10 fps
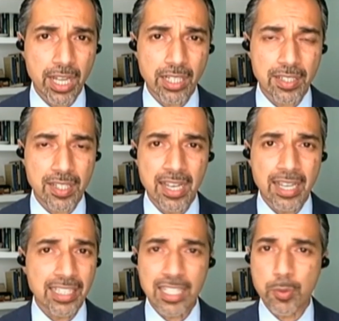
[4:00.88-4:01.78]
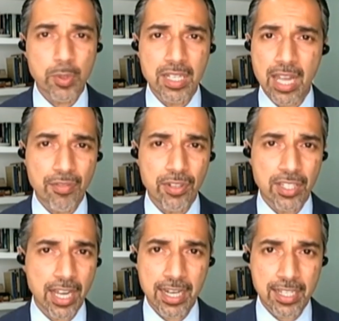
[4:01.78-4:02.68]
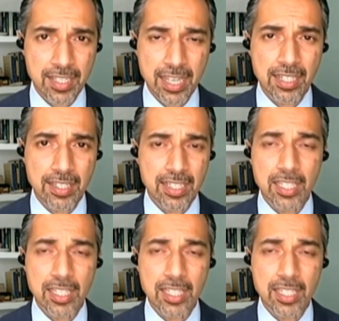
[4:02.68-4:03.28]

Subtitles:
else. This was never the United States.